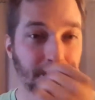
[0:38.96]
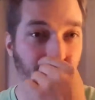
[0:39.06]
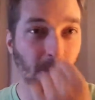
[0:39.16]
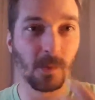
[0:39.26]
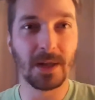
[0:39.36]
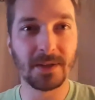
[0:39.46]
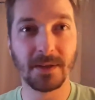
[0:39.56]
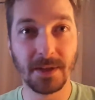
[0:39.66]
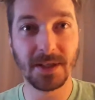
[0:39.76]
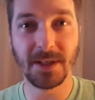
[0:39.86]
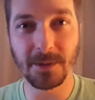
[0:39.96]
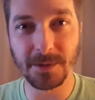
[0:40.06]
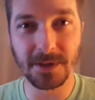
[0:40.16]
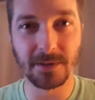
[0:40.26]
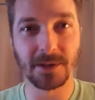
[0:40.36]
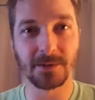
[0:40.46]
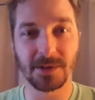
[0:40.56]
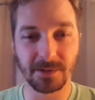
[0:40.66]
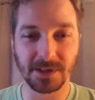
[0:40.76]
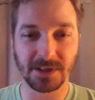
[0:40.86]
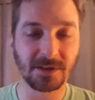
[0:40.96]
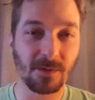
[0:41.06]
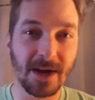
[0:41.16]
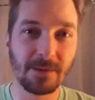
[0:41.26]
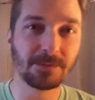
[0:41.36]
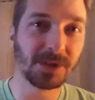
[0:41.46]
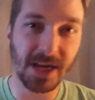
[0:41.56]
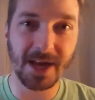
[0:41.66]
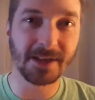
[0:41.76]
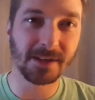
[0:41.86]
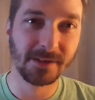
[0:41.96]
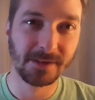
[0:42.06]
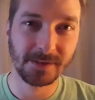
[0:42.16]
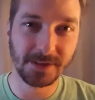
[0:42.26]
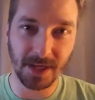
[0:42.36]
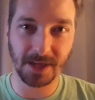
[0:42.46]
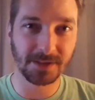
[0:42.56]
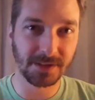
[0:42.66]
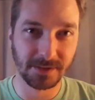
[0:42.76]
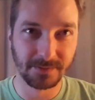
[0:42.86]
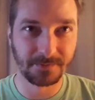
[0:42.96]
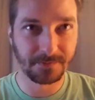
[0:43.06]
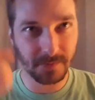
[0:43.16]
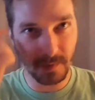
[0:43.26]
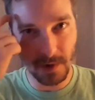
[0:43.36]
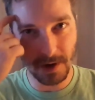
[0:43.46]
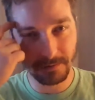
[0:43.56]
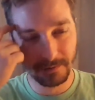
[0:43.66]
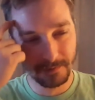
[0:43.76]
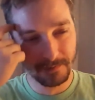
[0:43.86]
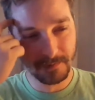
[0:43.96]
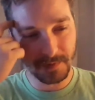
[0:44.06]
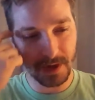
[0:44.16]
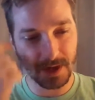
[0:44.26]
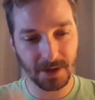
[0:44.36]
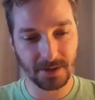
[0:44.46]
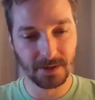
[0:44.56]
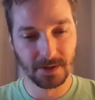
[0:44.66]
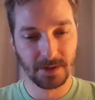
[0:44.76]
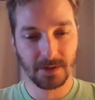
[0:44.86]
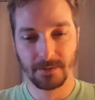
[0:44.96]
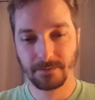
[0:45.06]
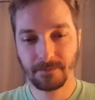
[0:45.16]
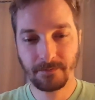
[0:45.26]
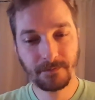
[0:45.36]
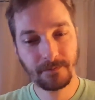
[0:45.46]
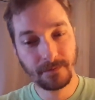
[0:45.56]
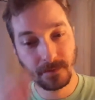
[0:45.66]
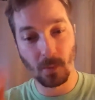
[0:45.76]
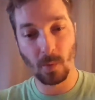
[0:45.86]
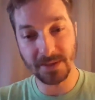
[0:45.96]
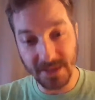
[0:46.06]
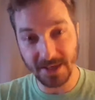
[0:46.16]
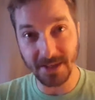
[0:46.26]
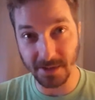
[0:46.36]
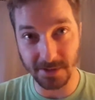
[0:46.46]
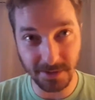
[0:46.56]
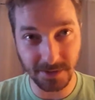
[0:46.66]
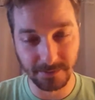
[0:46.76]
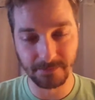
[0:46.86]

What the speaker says: What India was doing a Scramjet test, right? And what that is